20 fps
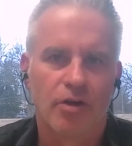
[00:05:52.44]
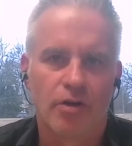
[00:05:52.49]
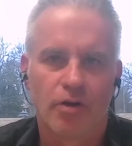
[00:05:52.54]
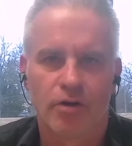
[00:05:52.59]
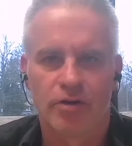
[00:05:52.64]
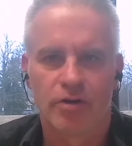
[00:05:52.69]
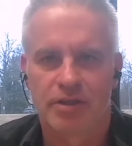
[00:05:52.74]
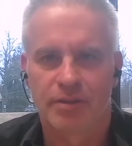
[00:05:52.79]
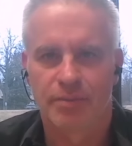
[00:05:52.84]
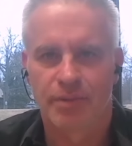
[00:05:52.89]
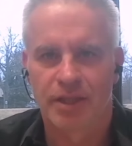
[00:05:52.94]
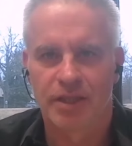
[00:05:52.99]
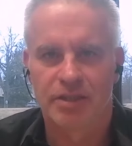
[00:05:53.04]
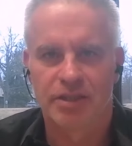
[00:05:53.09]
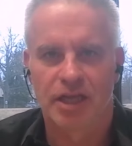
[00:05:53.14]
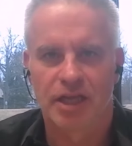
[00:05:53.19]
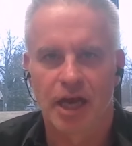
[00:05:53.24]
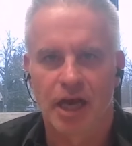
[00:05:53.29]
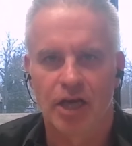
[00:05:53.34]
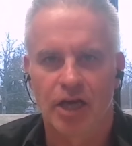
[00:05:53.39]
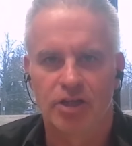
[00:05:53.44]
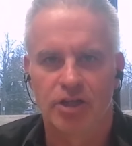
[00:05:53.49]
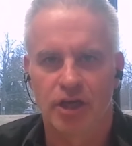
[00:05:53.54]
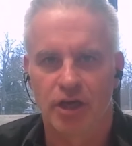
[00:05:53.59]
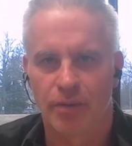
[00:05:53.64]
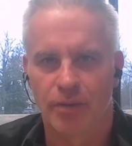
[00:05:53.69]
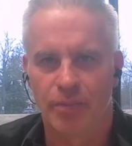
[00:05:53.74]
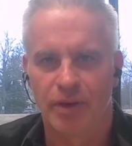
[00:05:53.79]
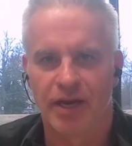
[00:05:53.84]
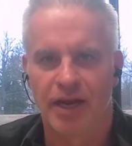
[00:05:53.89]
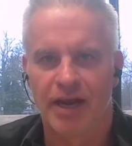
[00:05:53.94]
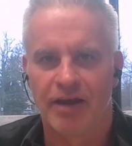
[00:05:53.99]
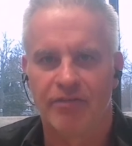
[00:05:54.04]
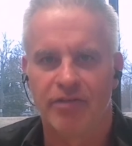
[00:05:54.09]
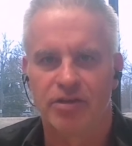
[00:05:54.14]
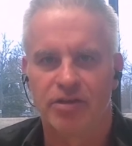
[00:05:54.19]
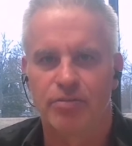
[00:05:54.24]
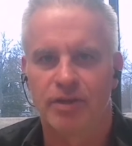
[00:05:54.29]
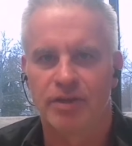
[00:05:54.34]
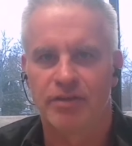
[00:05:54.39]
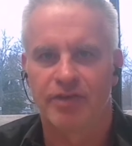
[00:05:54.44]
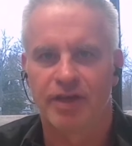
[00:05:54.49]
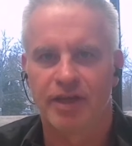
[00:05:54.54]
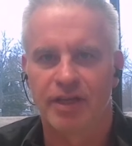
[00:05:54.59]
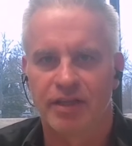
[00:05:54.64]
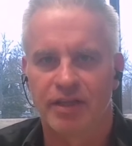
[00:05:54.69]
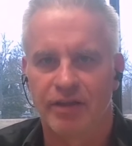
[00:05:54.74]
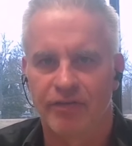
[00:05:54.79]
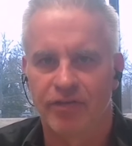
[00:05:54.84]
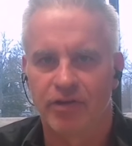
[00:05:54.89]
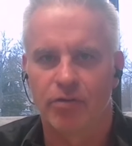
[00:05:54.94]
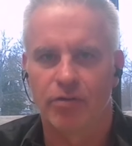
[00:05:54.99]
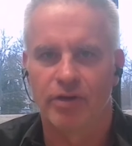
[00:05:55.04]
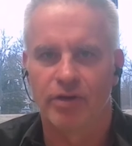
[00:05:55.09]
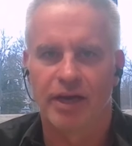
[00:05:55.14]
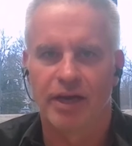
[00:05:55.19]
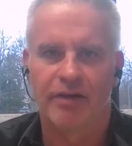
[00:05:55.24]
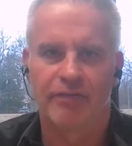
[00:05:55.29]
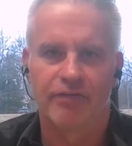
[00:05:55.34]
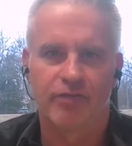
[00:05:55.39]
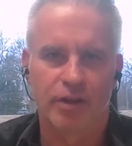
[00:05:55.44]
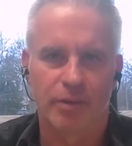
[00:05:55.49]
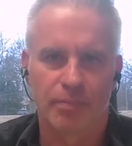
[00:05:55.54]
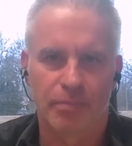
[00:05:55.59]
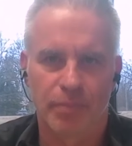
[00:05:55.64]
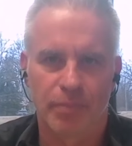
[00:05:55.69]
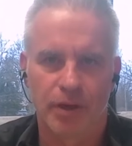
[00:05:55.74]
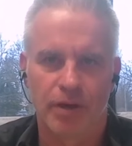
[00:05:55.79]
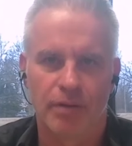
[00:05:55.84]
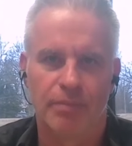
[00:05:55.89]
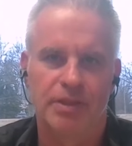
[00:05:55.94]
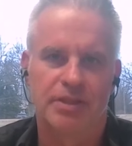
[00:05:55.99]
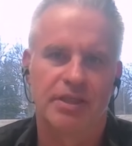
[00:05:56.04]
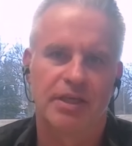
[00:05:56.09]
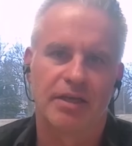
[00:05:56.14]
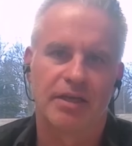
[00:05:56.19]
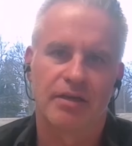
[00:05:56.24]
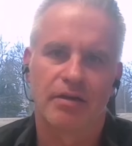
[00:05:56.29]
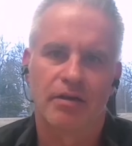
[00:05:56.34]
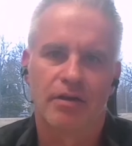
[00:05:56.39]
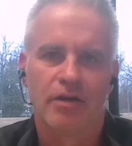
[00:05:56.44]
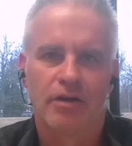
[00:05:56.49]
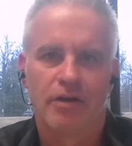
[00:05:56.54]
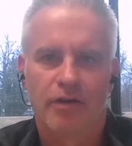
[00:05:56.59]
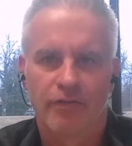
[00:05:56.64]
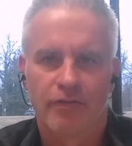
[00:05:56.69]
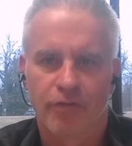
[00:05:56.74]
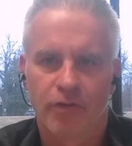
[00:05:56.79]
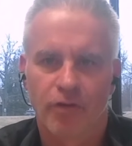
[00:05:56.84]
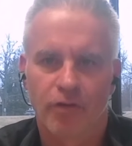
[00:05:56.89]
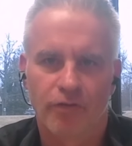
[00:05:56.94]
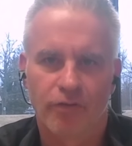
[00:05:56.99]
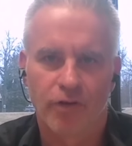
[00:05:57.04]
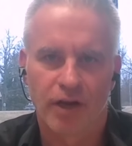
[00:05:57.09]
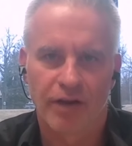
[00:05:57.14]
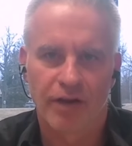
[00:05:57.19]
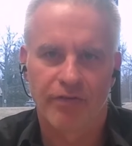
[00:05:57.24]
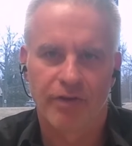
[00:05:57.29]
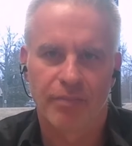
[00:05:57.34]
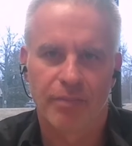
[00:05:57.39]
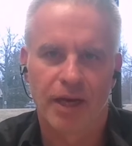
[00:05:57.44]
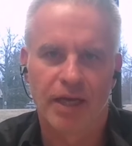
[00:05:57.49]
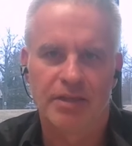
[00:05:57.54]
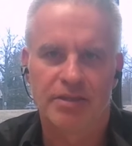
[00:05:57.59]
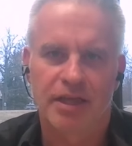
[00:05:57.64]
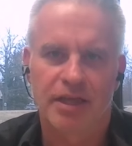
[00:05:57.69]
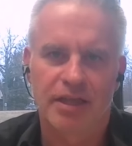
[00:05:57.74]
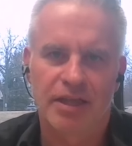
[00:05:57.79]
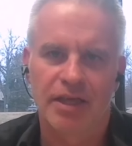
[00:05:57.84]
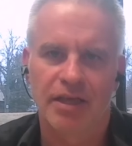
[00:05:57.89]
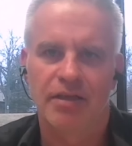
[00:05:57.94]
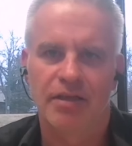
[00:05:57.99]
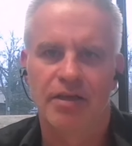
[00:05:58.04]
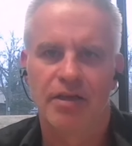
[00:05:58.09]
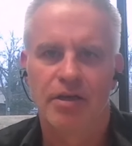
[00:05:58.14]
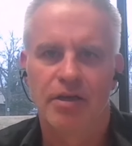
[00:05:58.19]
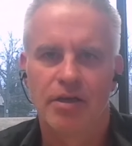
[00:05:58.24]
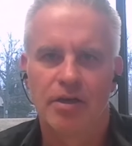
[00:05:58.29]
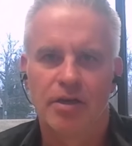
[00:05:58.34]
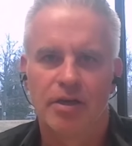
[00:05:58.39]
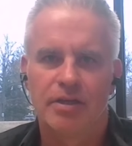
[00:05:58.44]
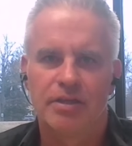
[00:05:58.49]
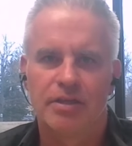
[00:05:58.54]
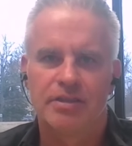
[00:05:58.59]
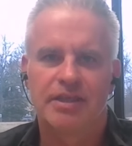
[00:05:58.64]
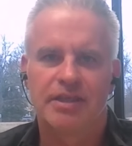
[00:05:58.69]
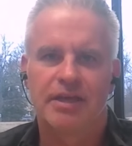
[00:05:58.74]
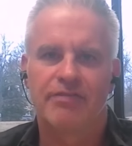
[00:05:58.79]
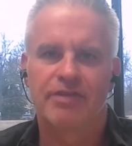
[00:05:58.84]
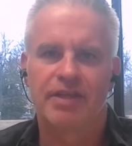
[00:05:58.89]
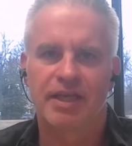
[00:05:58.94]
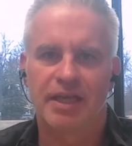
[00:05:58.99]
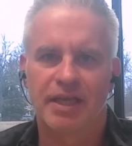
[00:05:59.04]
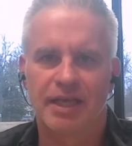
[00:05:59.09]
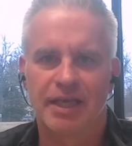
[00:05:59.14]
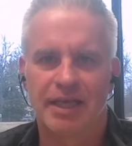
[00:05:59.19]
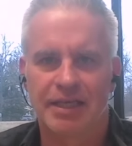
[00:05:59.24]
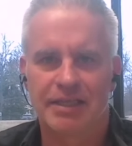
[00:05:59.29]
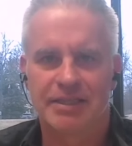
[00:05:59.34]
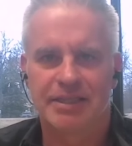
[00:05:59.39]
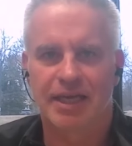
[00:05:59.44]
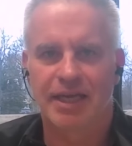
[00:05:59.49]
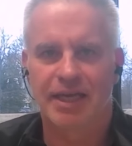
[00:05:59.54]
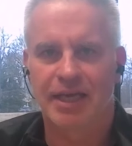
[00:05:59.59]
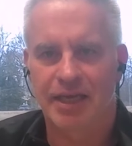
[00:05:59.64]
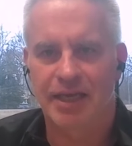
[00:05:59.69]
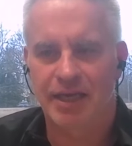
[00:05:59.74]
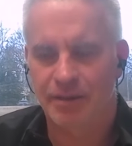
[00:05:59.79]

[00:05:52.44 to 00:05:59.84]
some of these large urban areas where it's very difficult now for the permitting for lithium-ion. So I think safety is a